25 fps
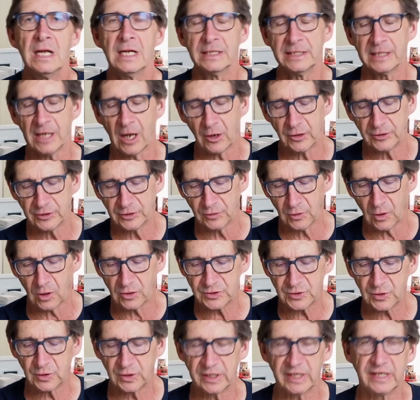Now you're
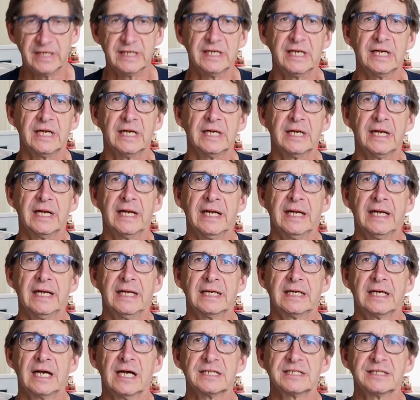also going to need
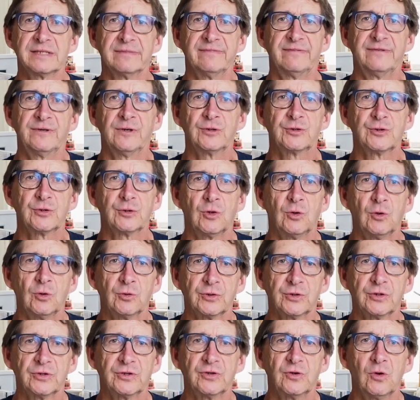a custom filter
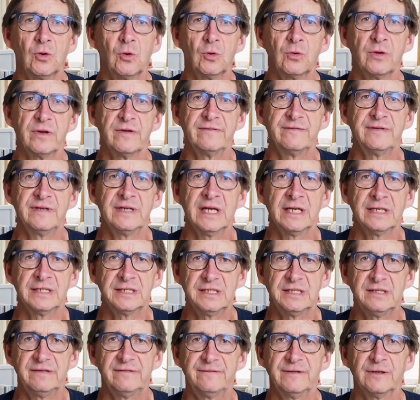holder to hold the
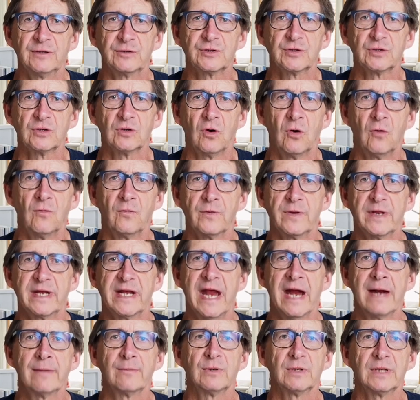VND filter over the
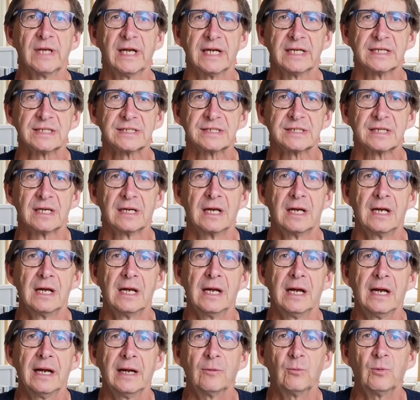camera lens.
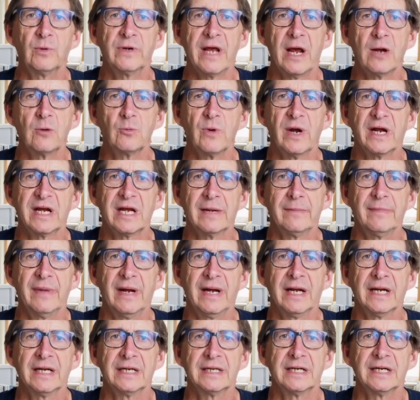What I
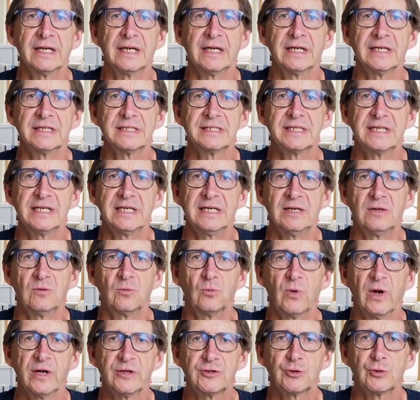recommend is the
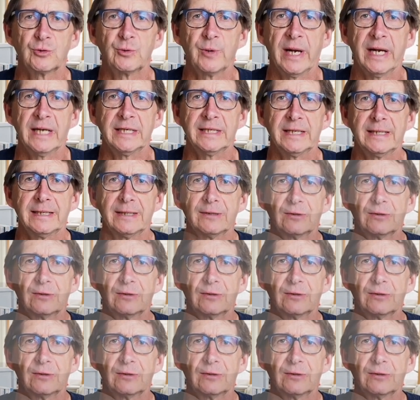retrograde,